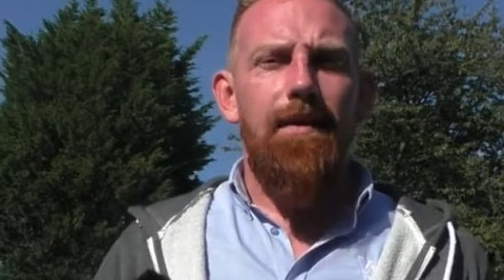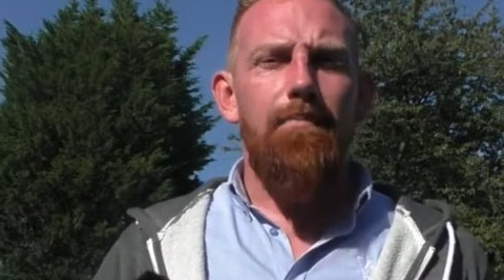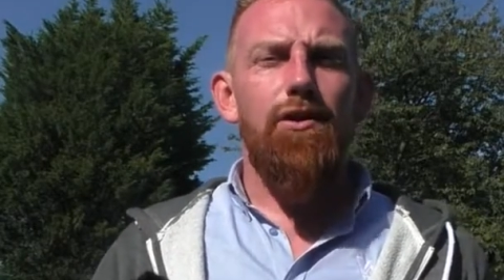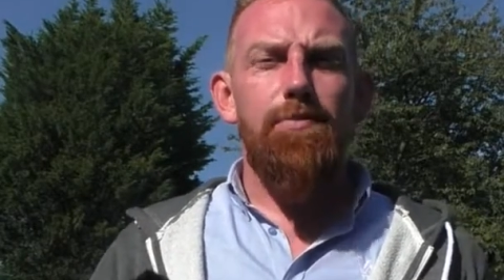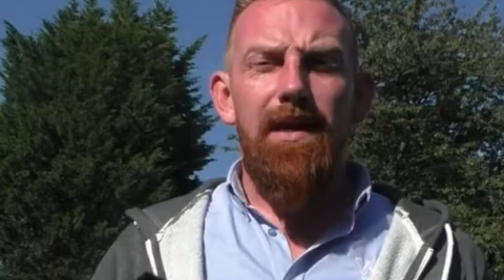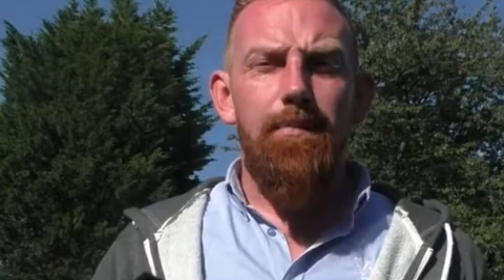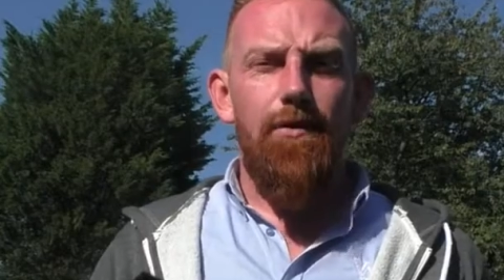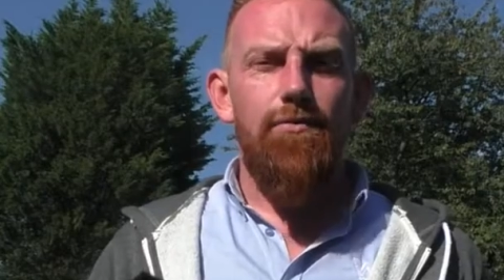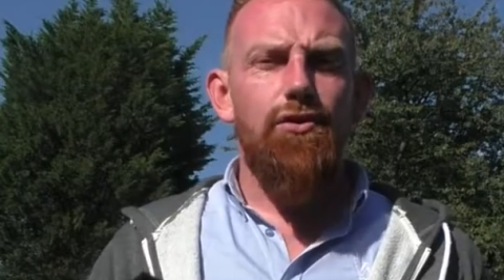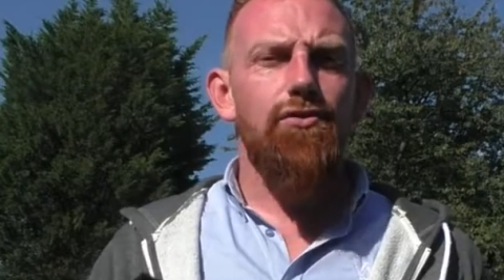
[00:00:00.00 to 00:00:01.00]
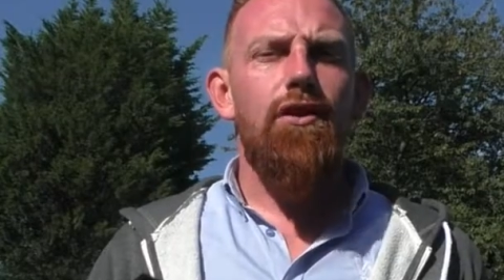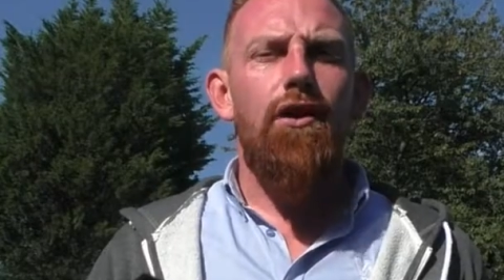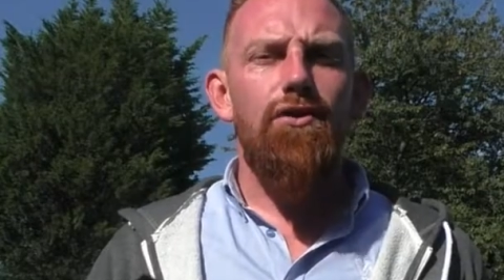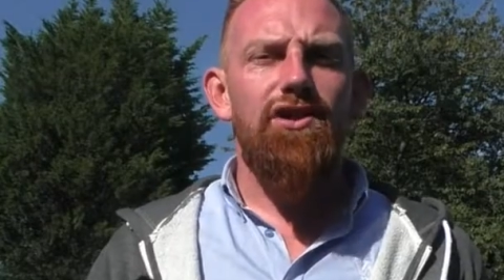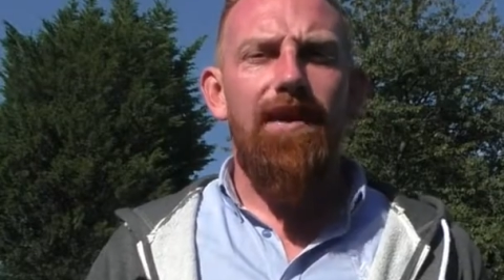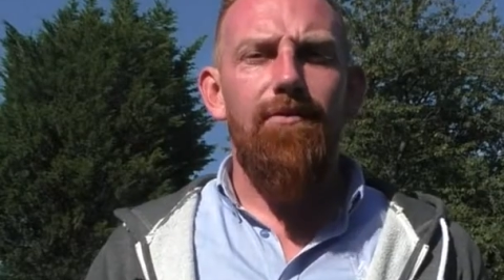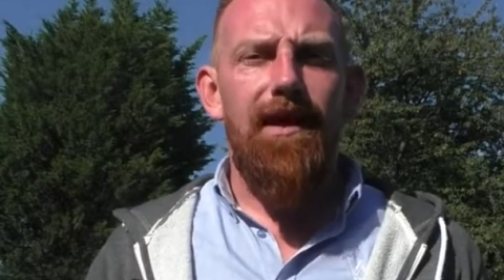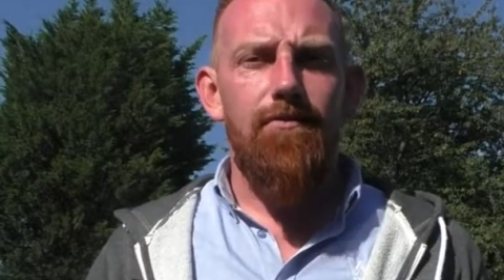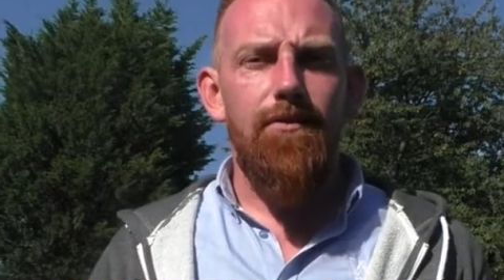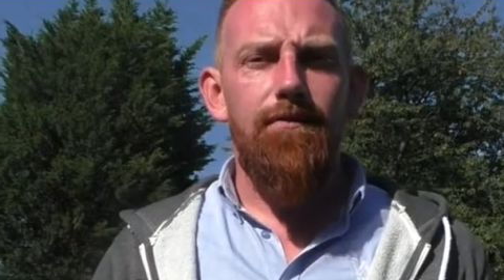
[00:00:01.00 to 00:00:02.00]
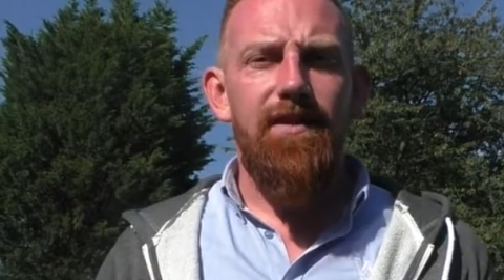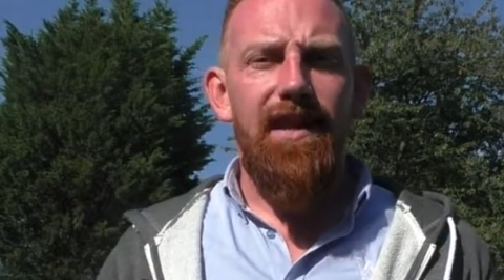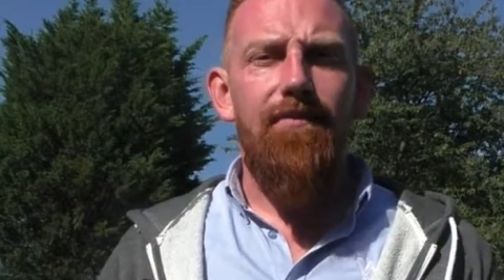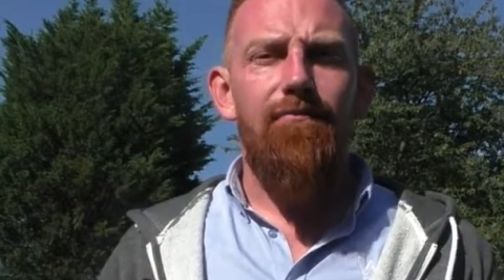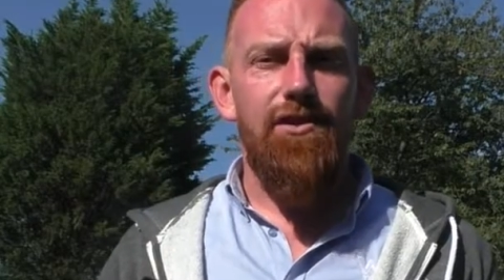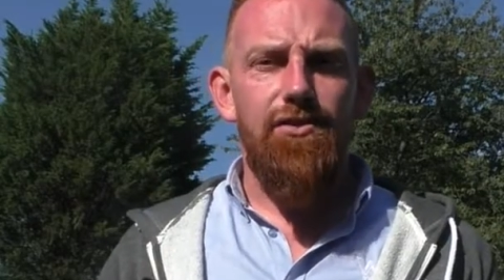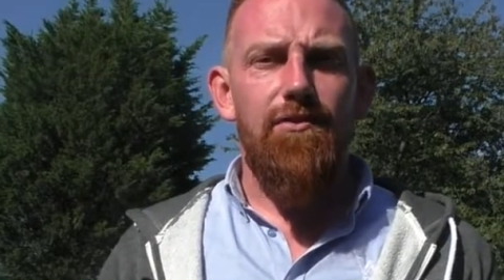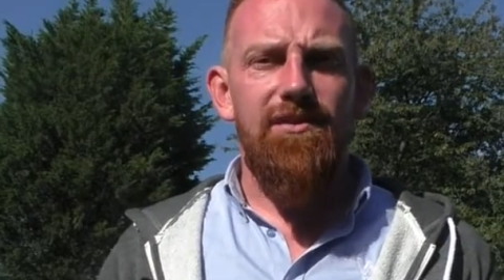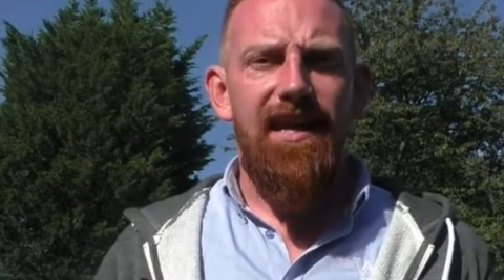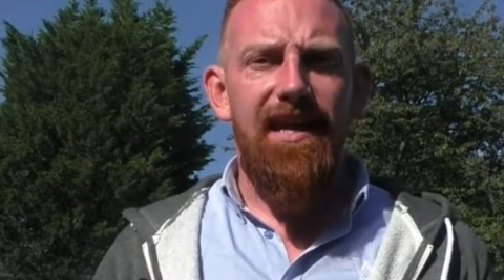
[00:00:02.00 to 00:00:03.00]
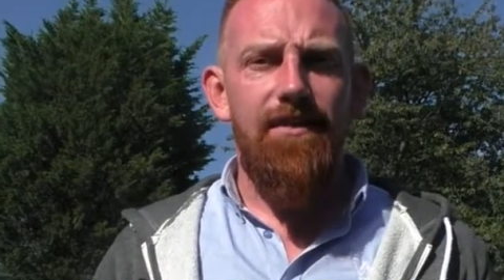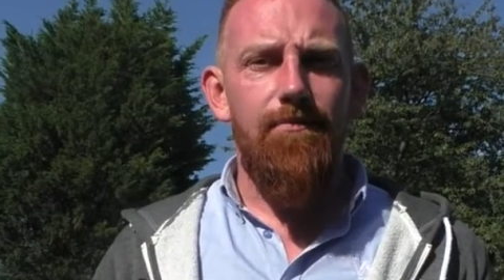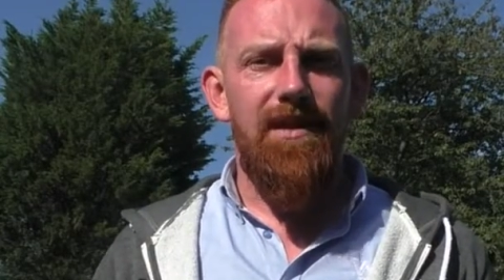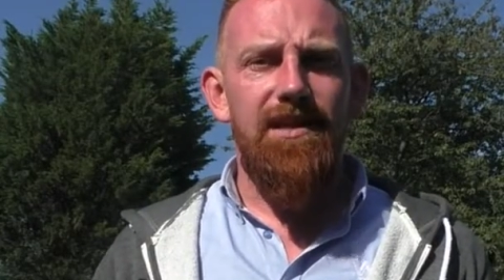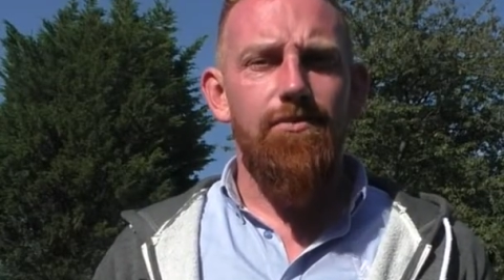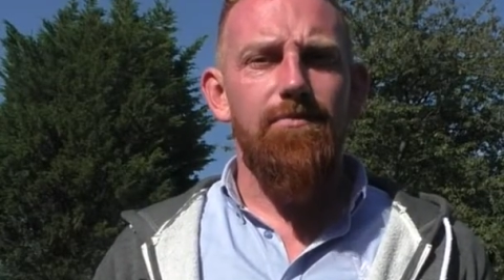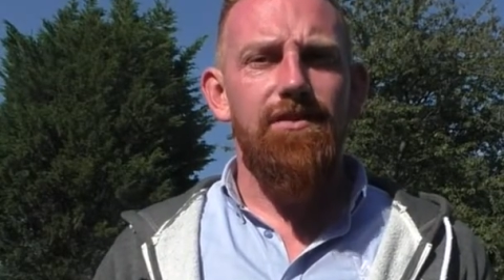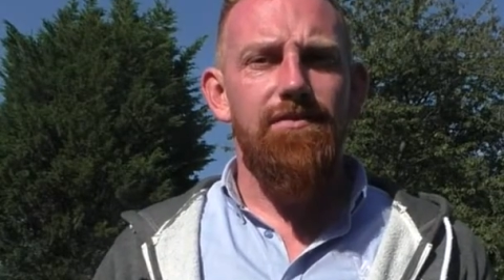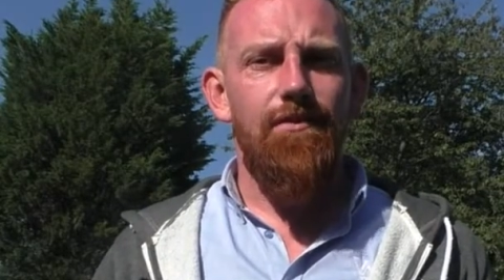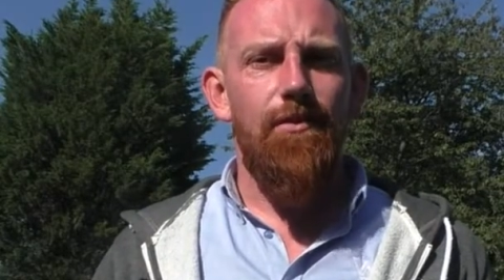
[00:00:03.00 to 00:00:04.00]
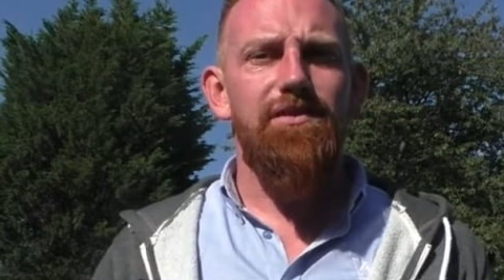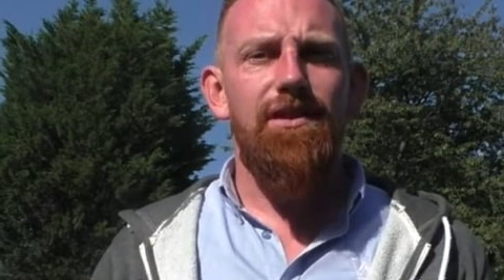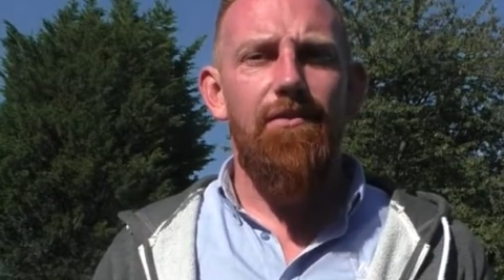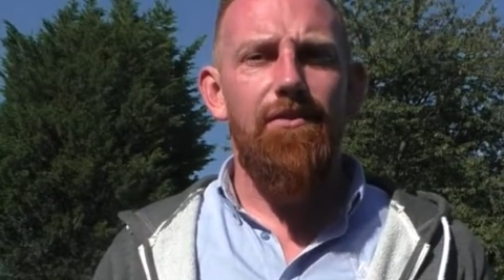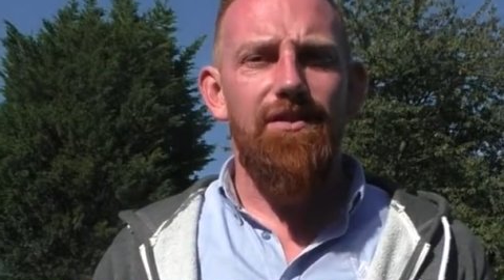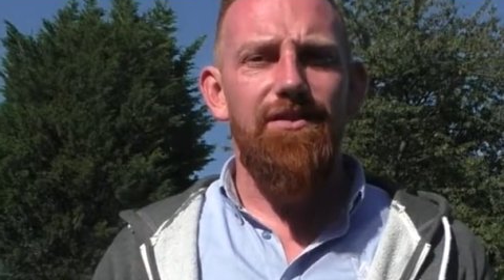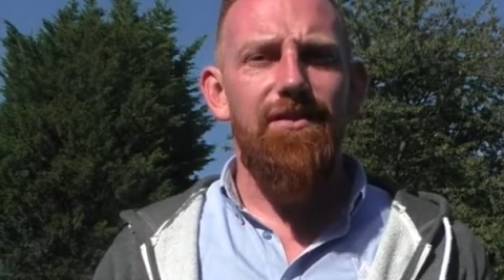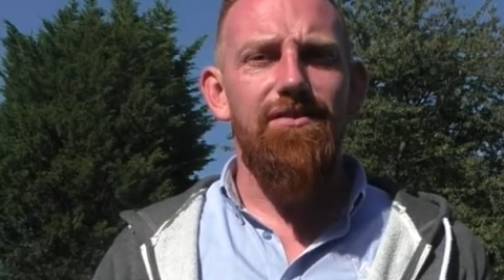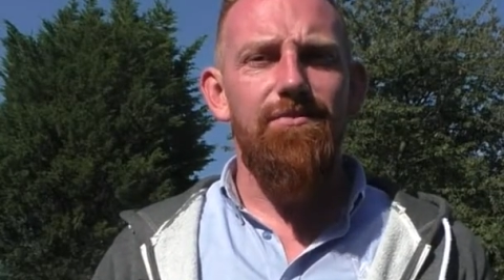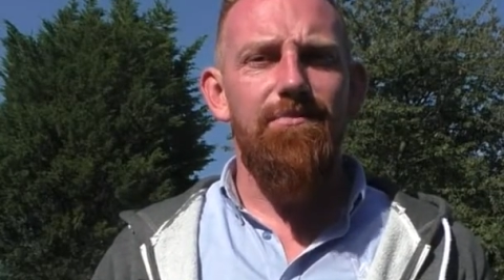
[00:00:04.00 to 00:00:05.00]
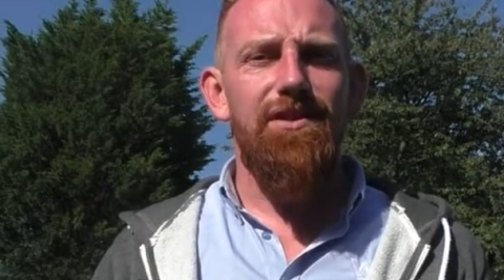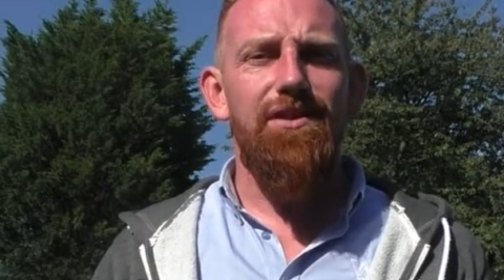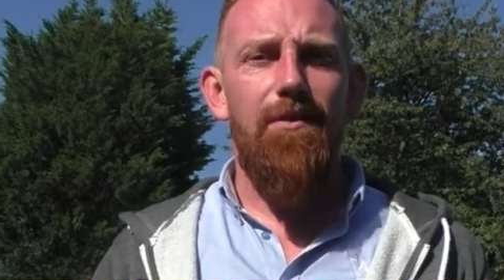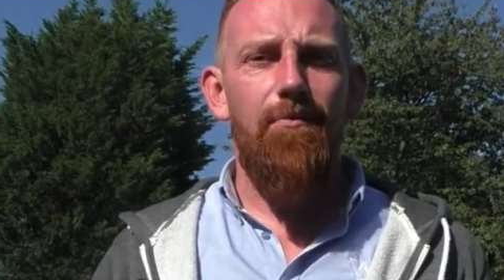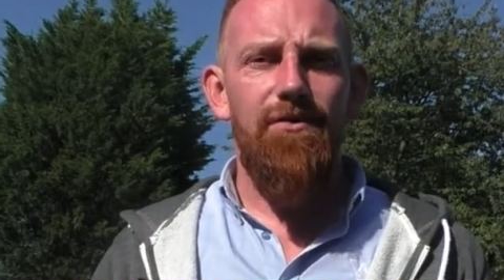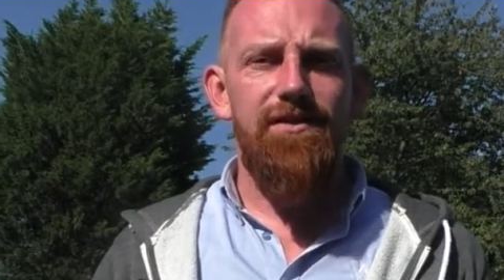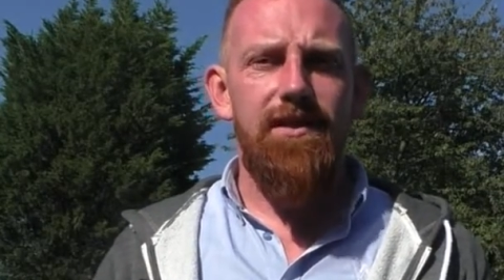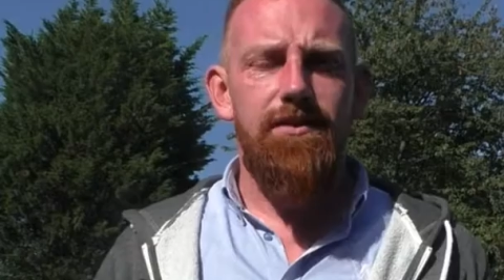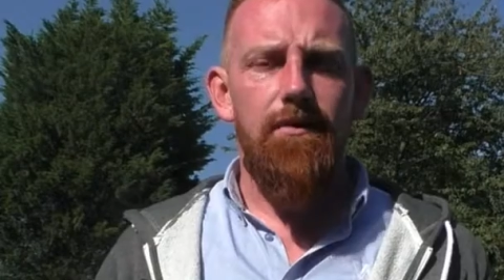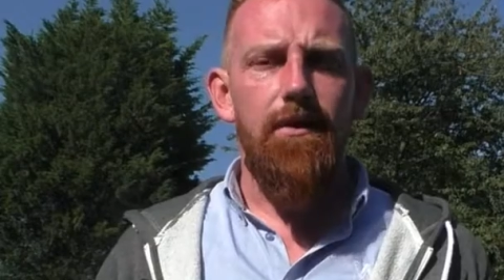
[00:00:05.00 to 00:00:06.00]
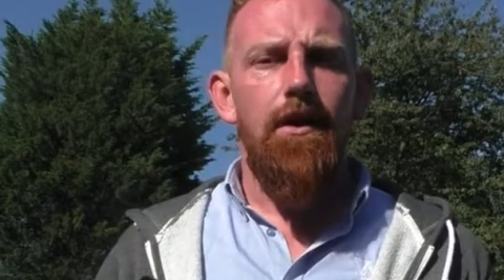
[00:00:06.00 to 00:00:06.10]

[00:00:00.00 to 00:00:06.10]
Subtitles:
and most people just can't shout loud enough for the average dog to hear them when it's up to no good and doing something you don't want it to.